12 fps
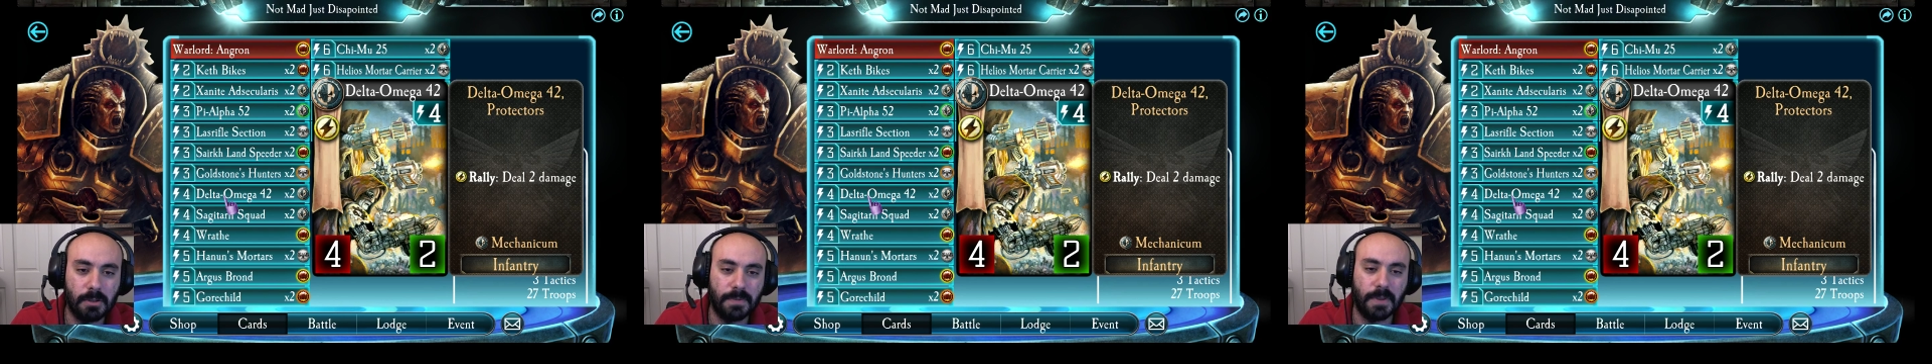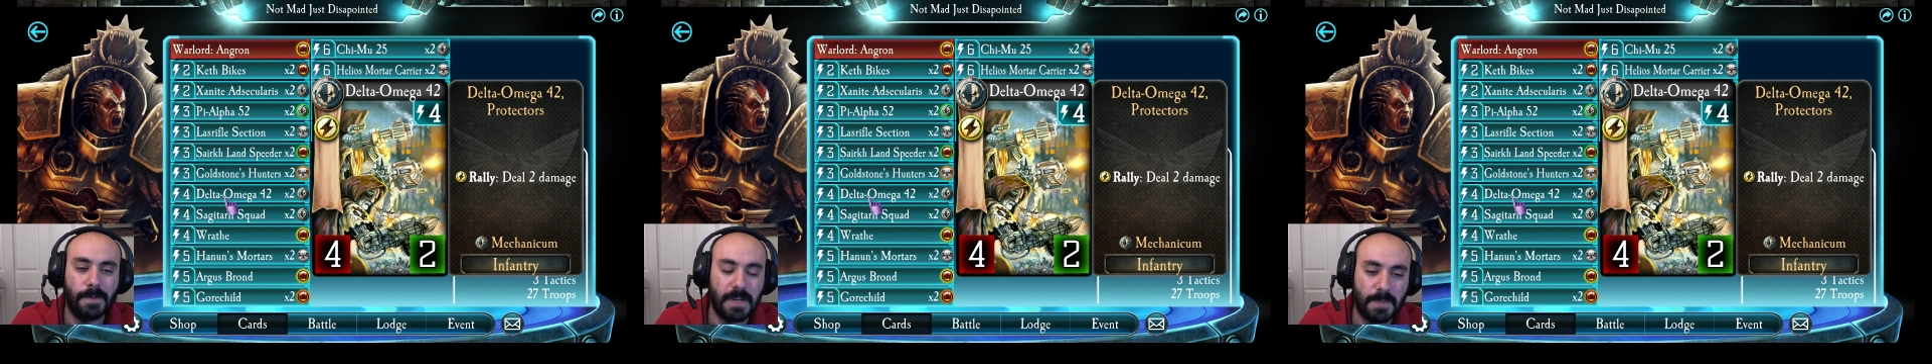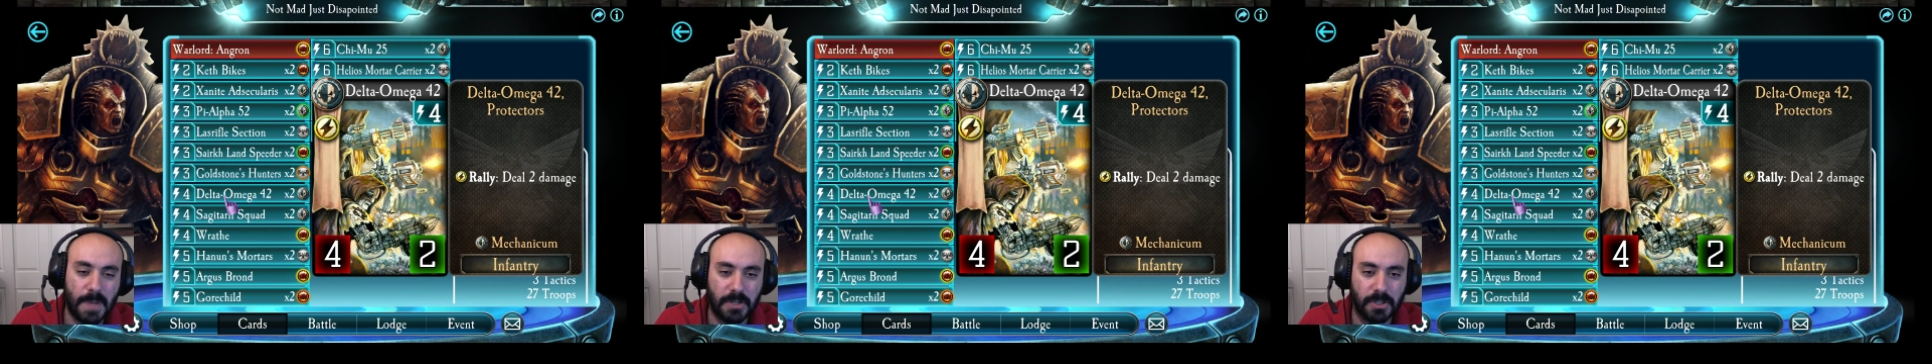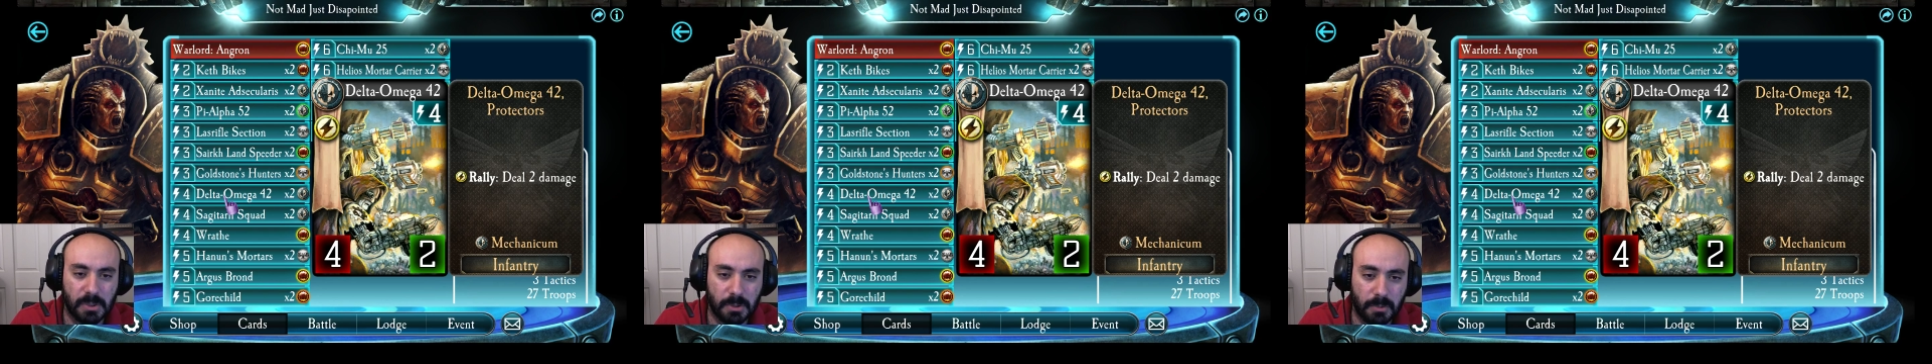If they face bash
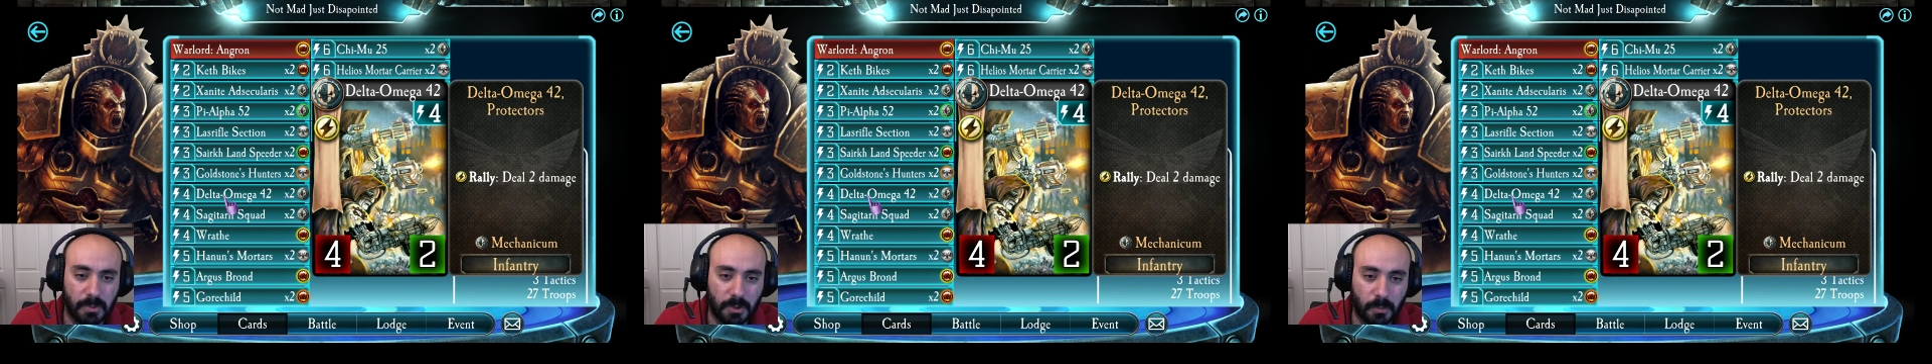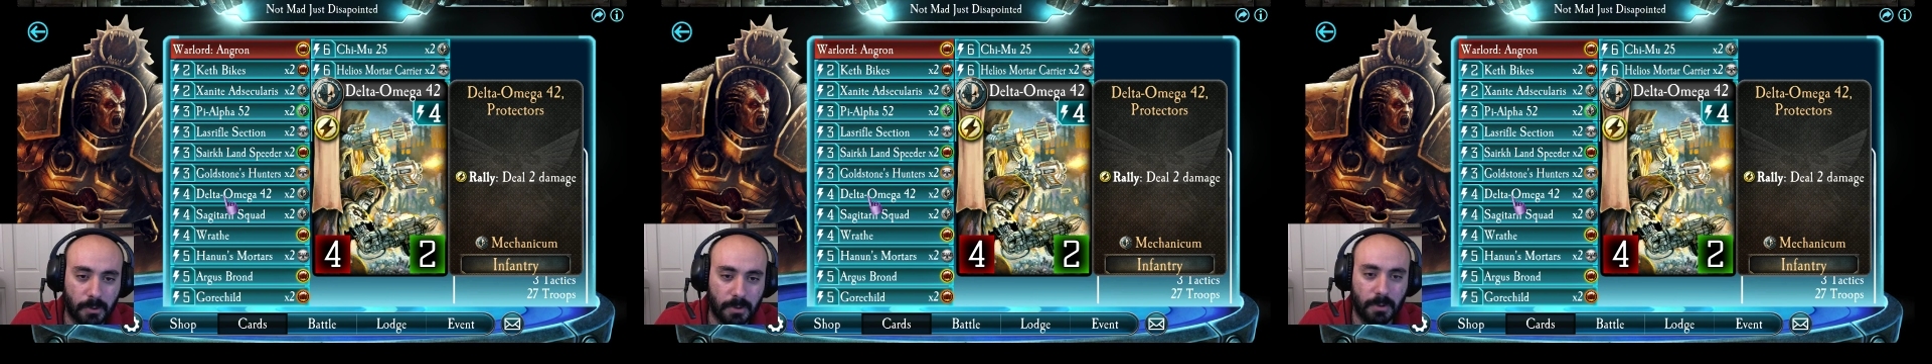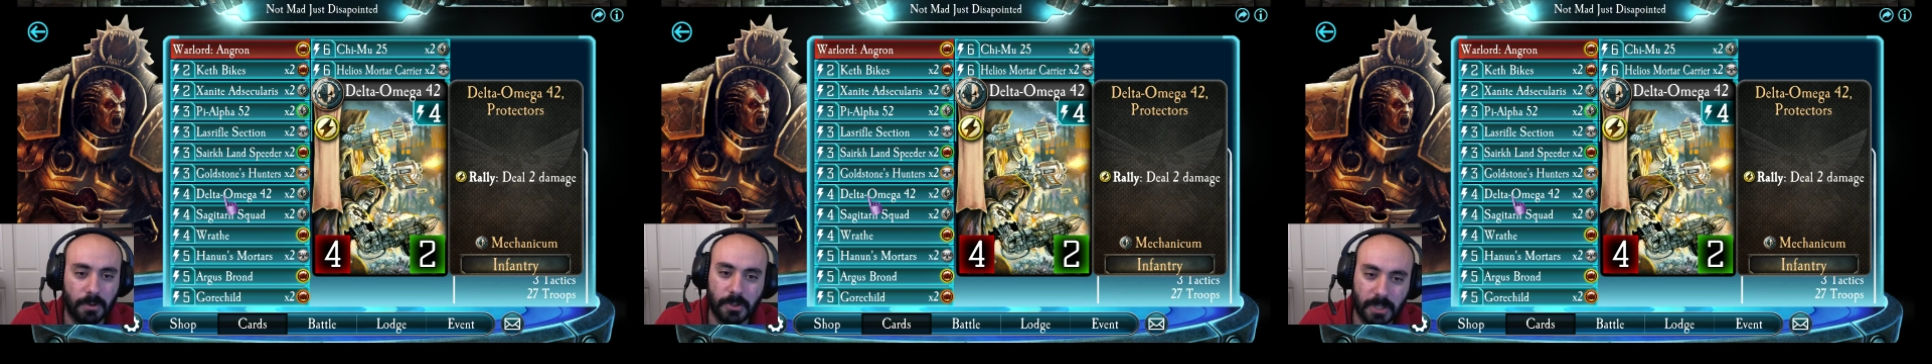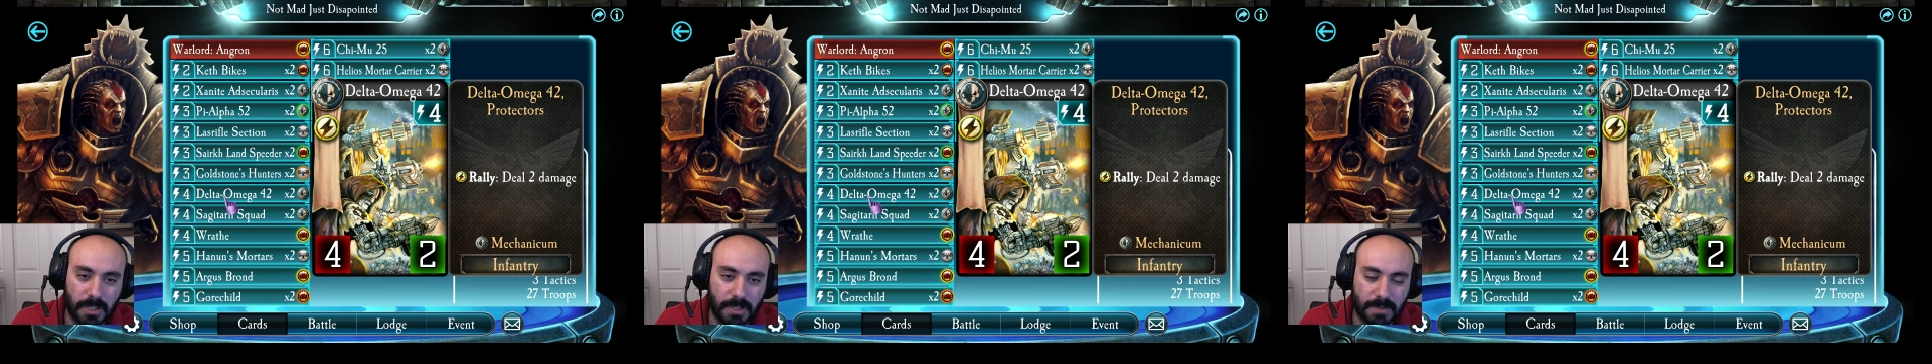into it with their warlord, you're
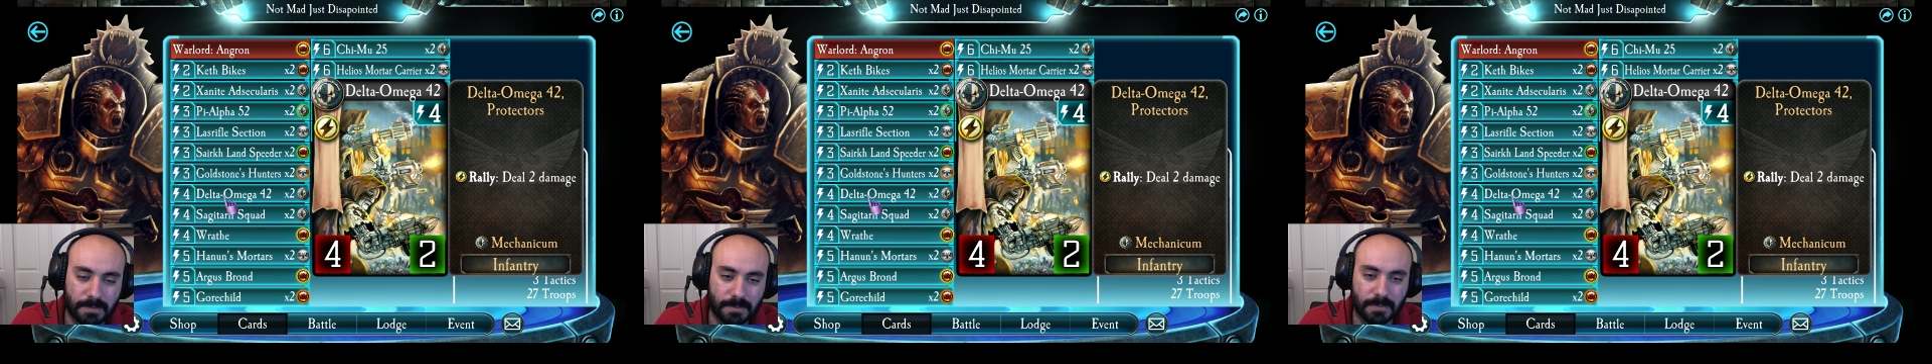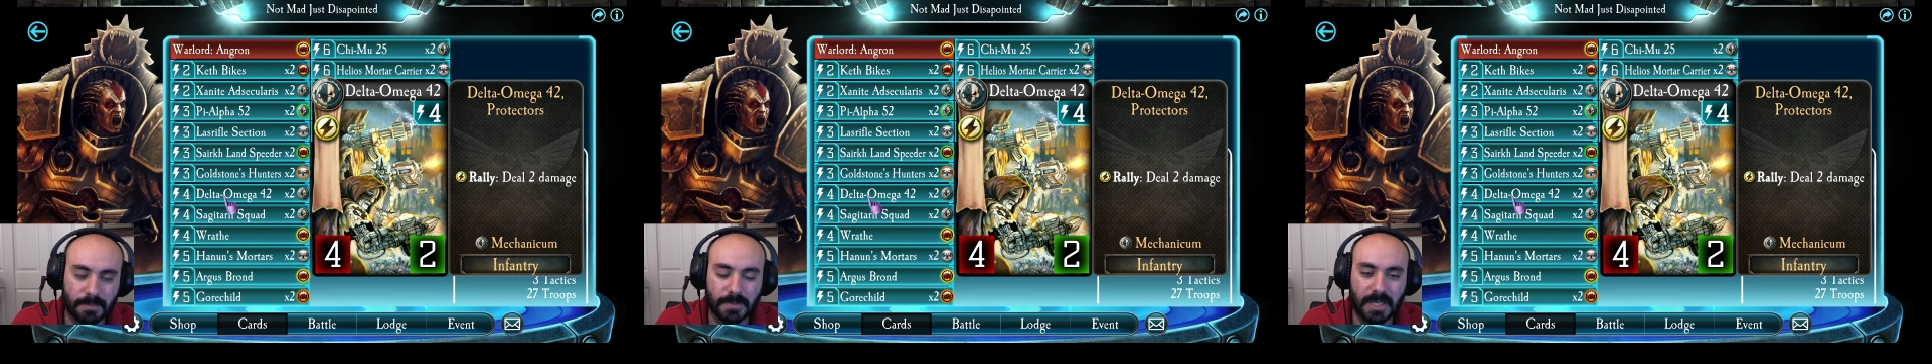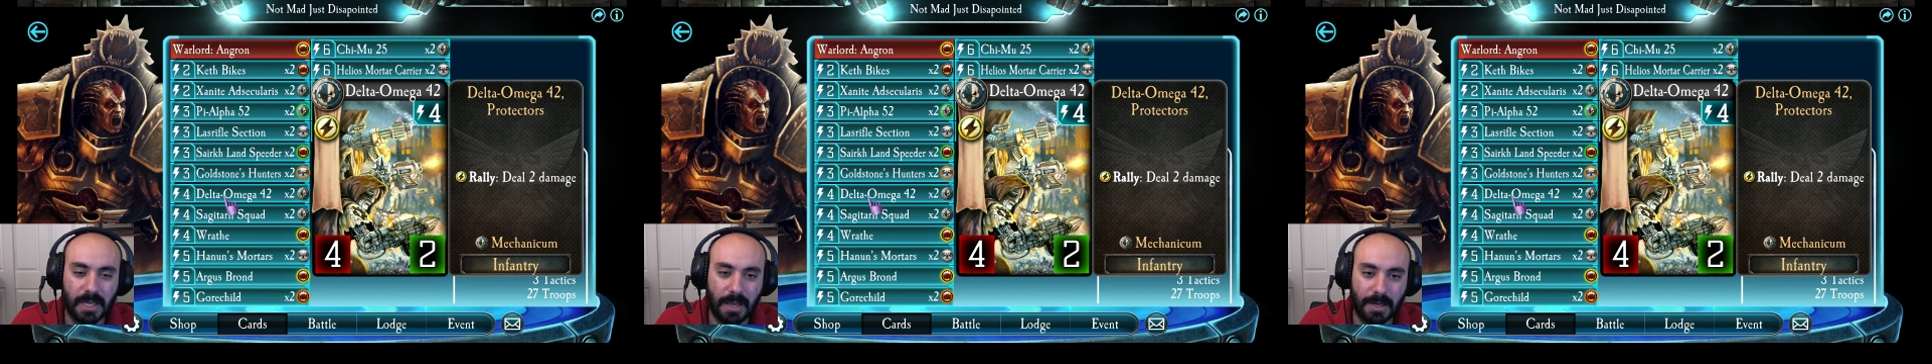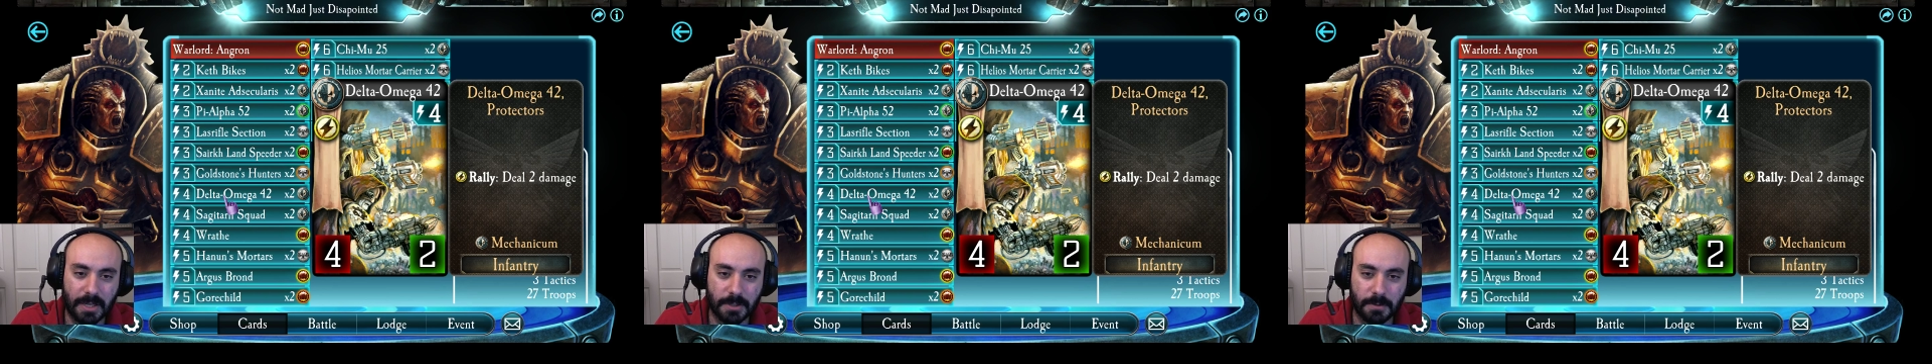gonna get out
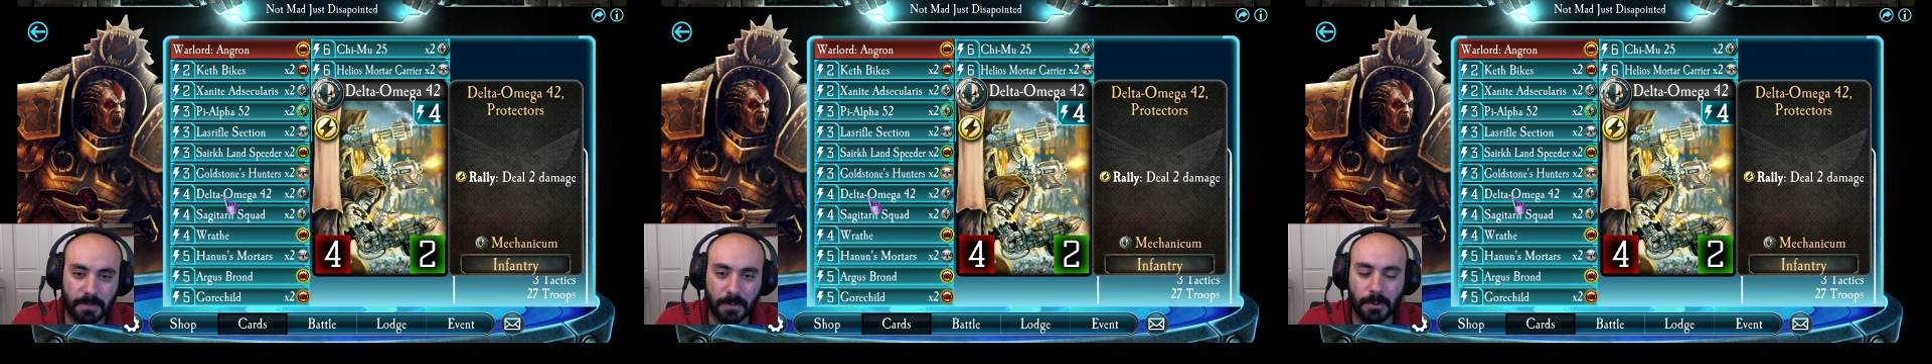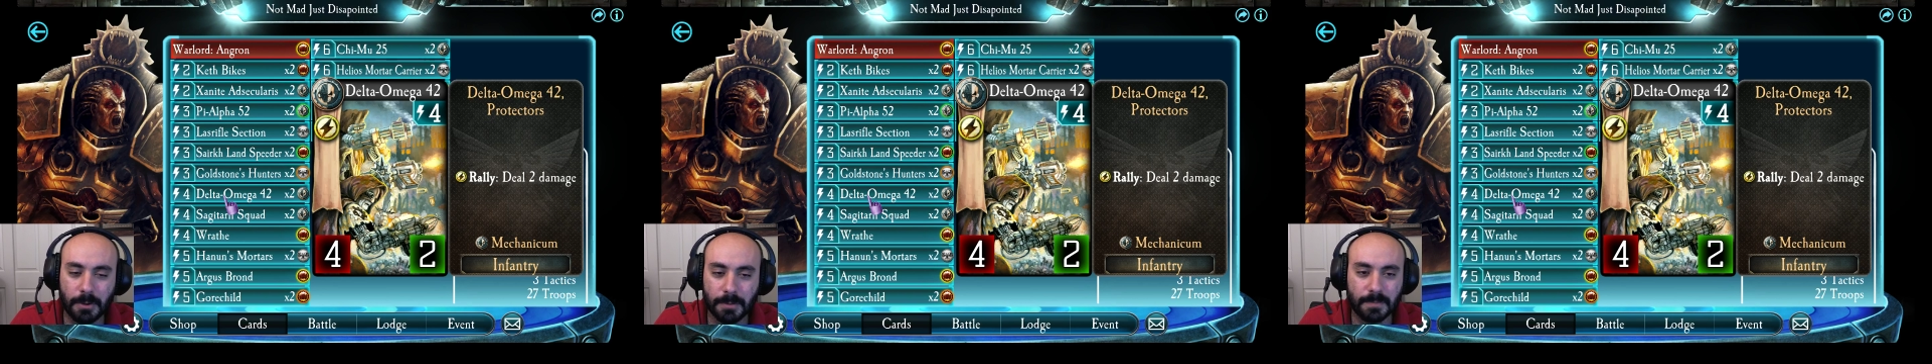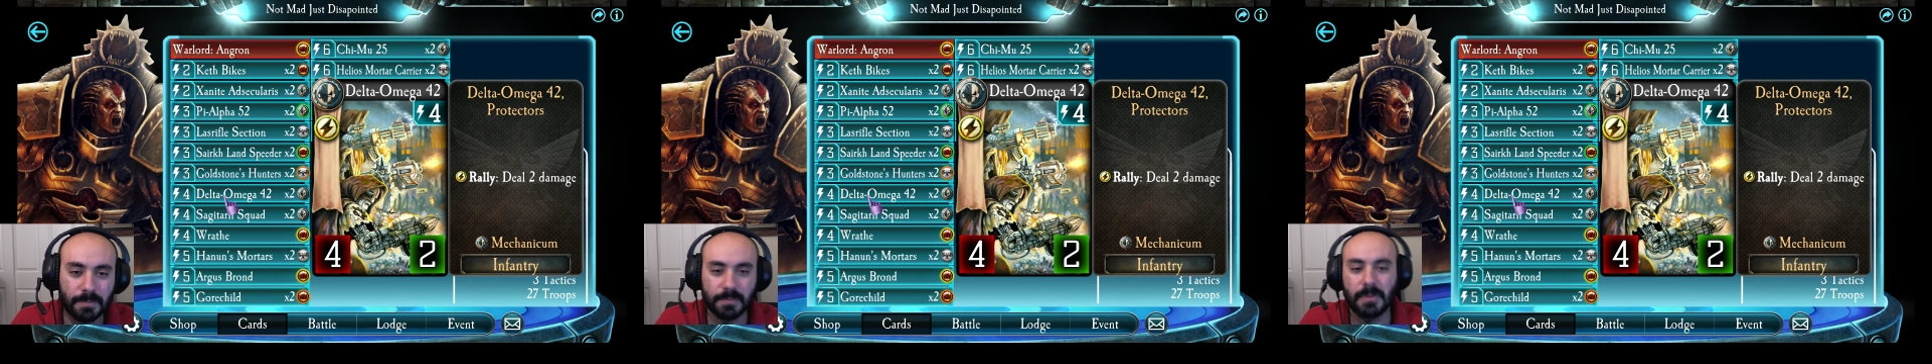an extra 4.